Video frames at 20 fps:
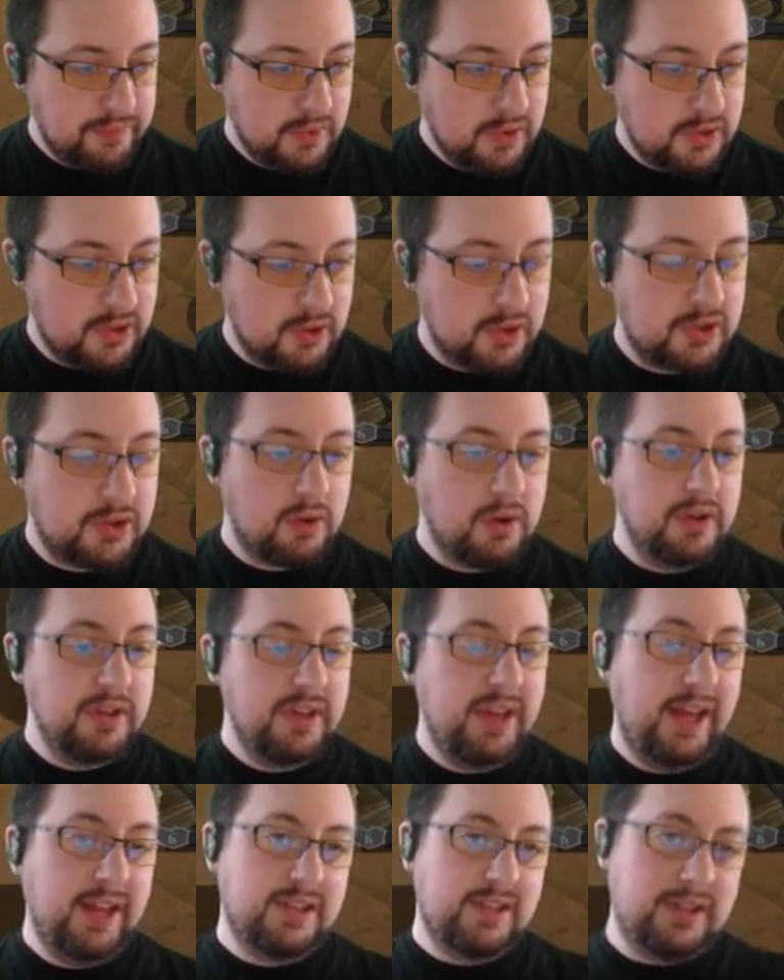So Sorin
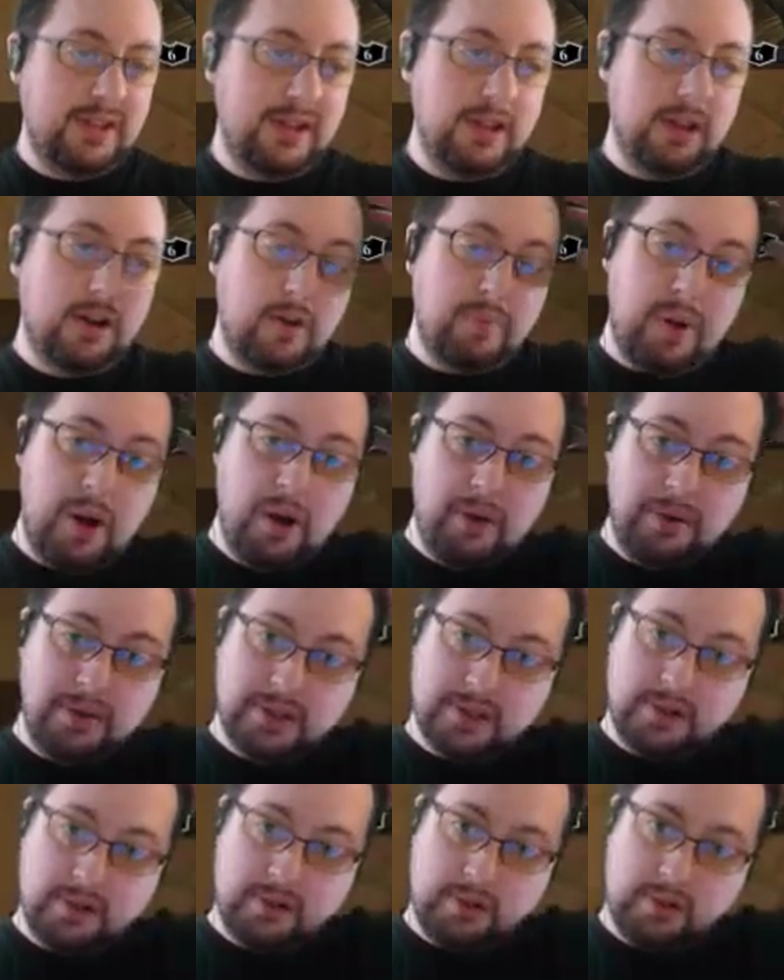can't steal our
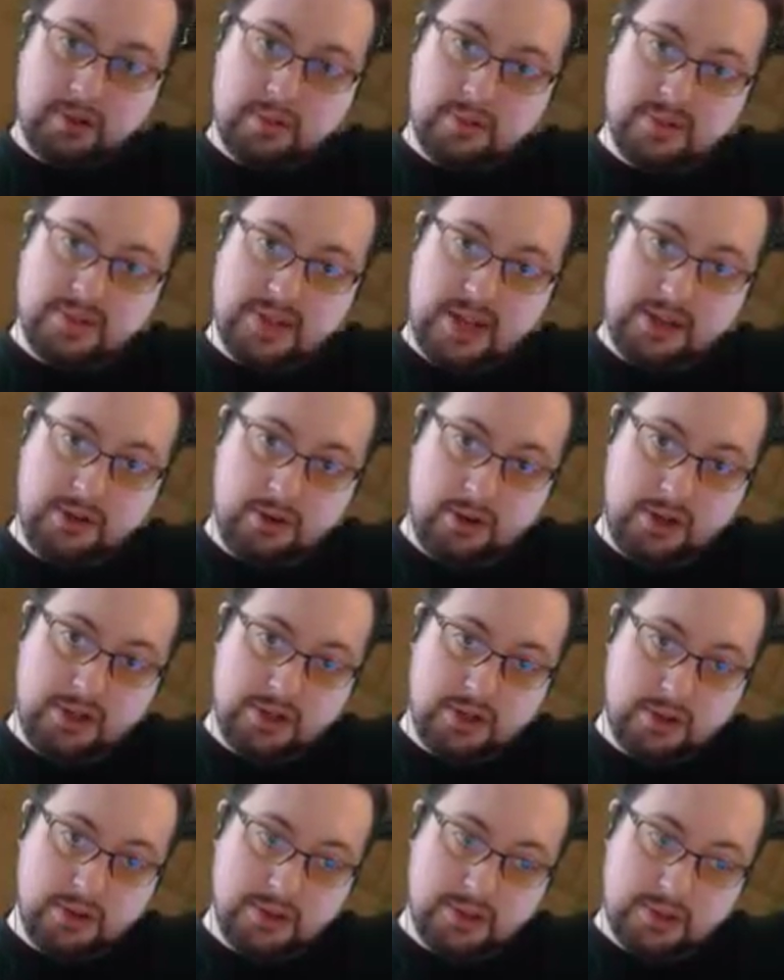opponent's dead
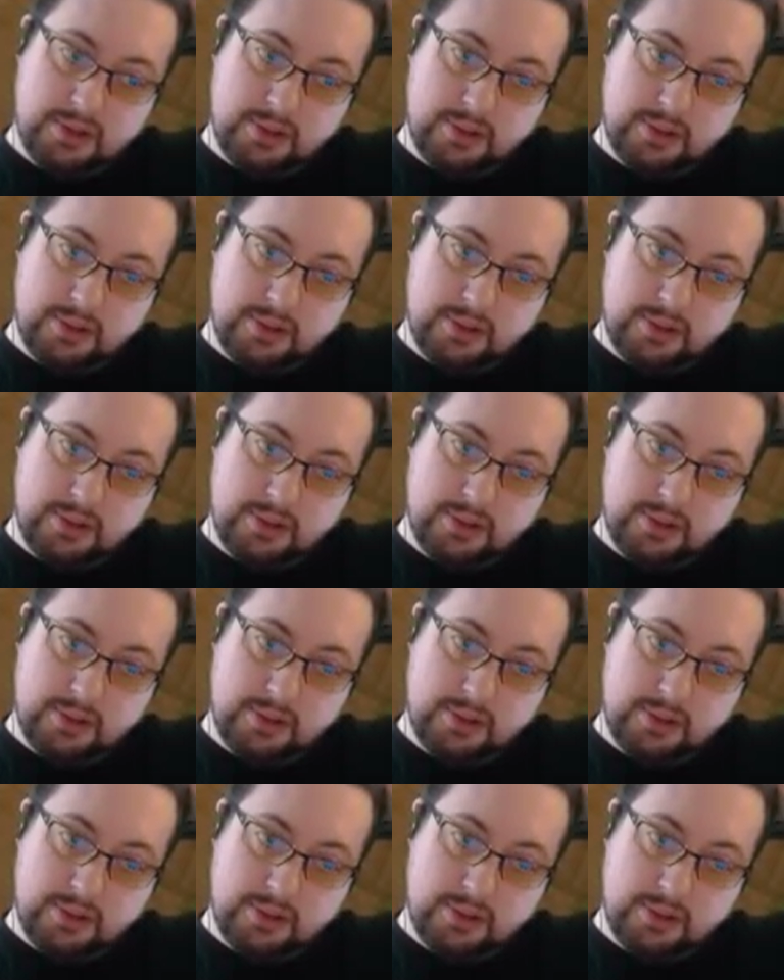creatures.